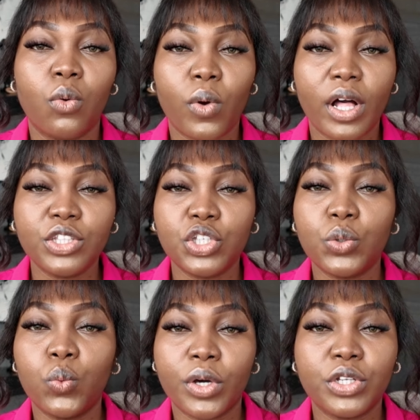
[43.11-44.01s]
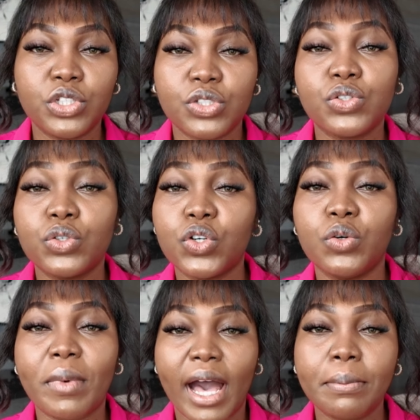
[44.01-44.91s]
When you want to use Google
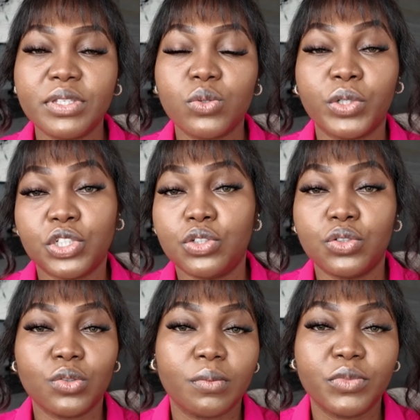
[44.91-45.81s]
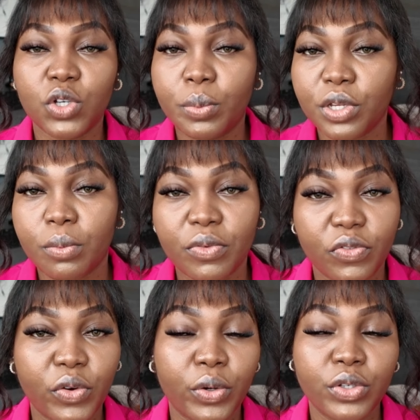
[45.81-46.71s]
Maps, what do? You open your
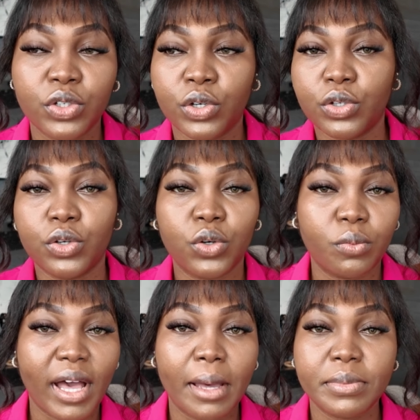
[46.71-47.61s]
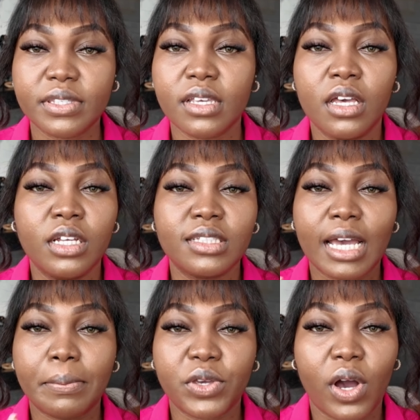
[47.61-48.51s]
phone, go to Google Maps,
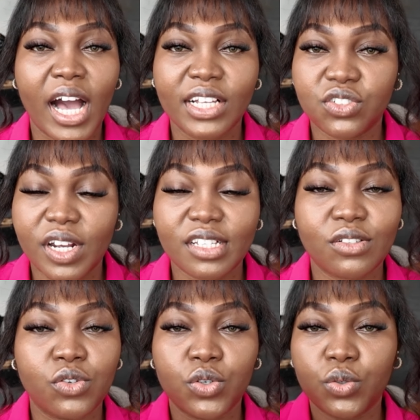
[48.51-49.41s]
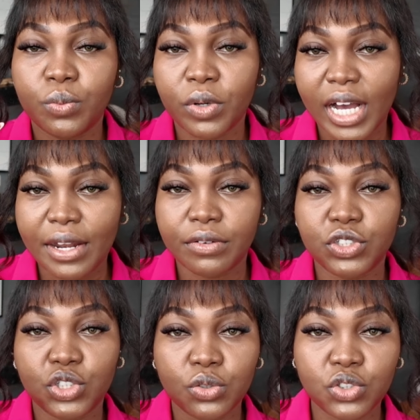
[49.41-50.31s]
type your address. Google kind of
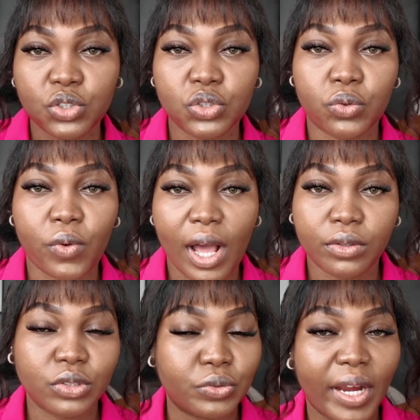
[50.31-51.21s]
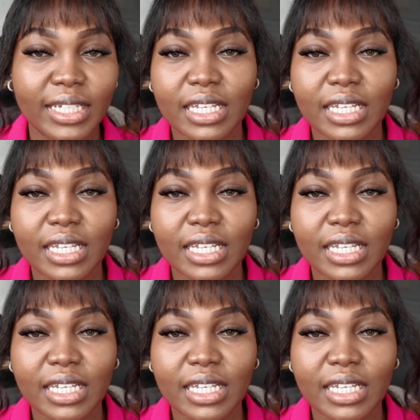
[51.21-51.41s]
shows you the route, right?